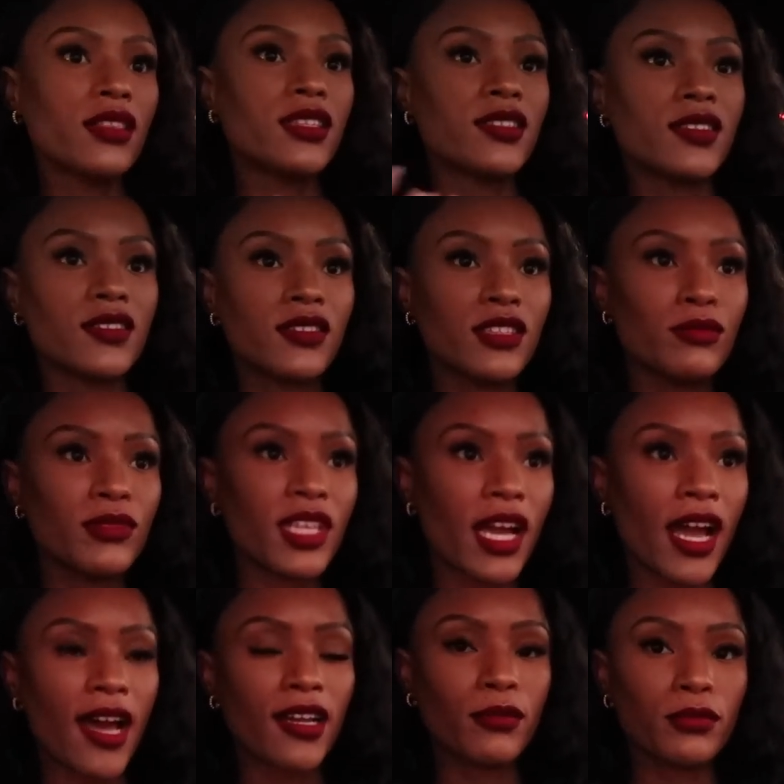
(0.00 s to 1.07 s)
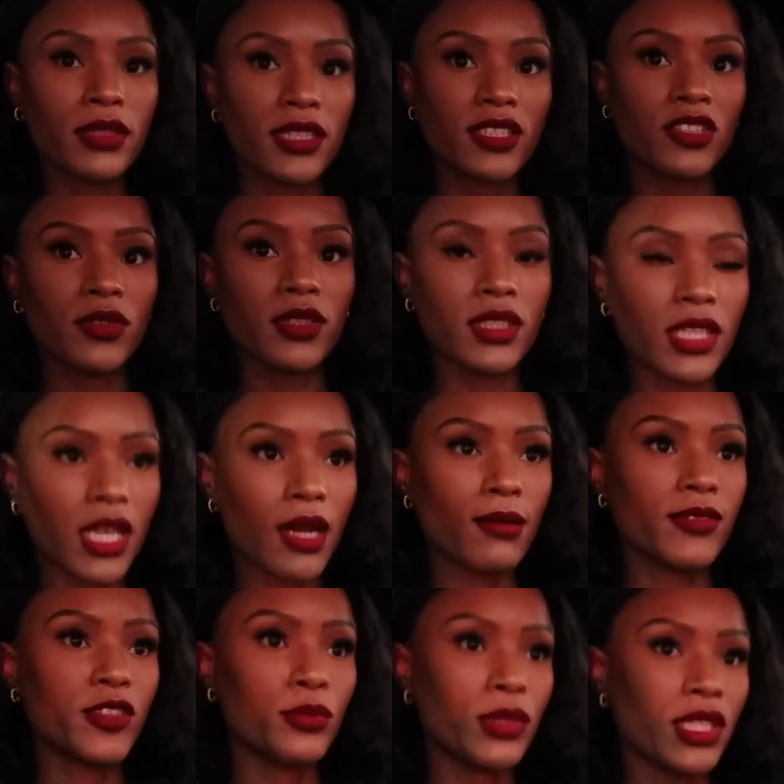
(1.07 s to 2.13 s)
the systems I had in place really
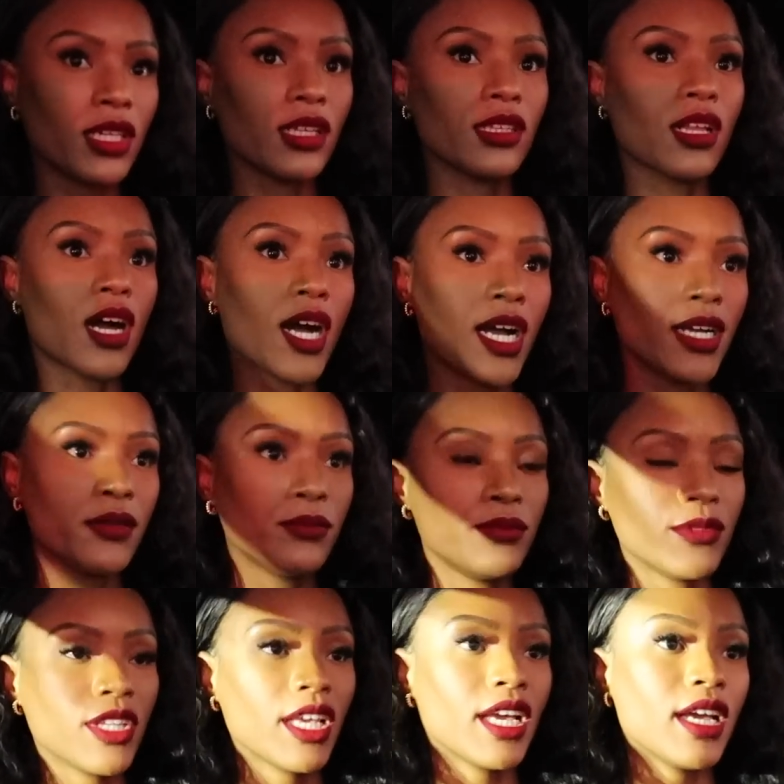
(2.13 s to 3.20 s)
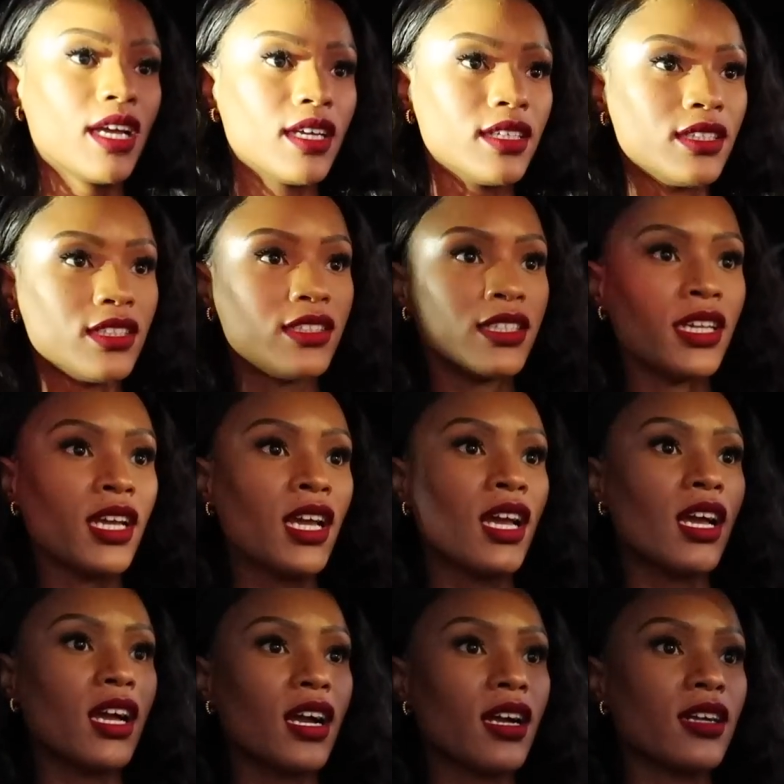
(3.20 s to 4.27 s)
helped me a lot,
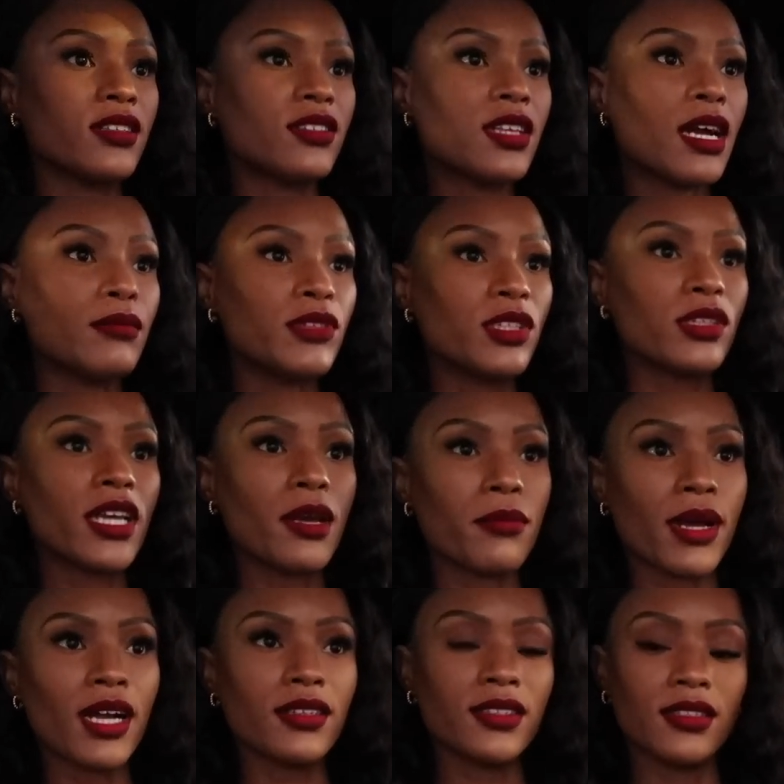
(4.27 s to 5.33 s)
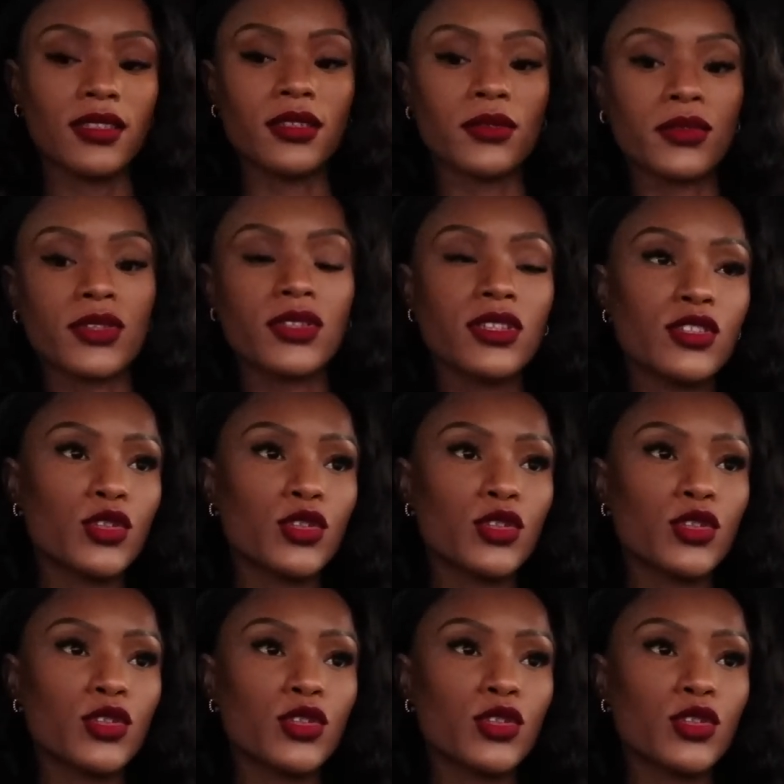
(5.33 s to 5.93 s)
and it's time to get back to those.